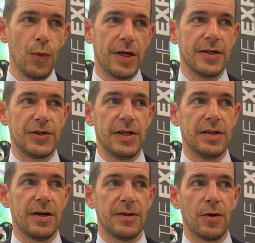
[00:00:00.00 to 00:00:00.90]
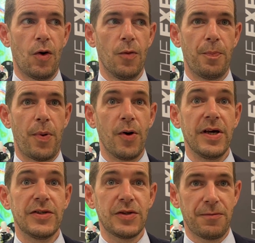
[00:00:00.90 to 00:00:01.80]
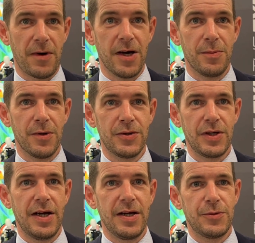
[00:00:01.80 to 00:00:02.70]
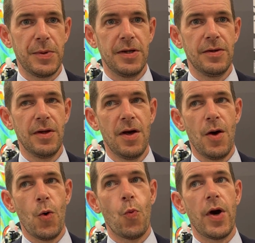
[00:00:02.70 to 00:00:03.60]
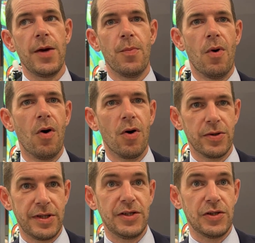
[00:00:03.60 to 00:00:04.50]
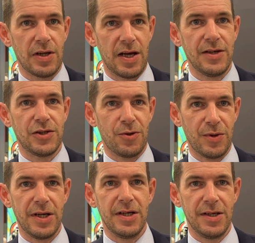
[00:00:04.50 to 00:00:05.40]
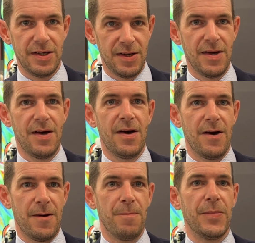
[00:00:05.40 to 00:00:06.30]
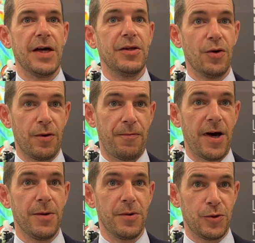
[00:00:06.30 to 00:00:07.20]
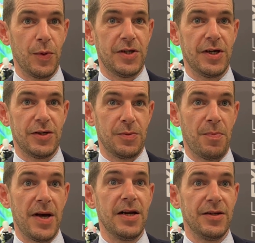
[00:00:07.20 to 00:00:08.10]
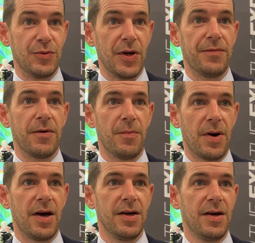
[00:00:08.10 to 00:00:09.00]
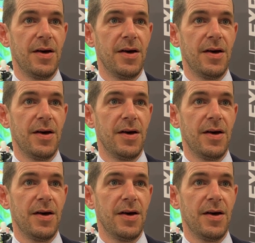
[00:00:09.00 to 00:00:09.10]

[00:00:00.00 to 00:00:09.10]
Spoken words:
we can see that on polyester fibers, it has been way more digitalized already than the other fibers, which is mainly driven by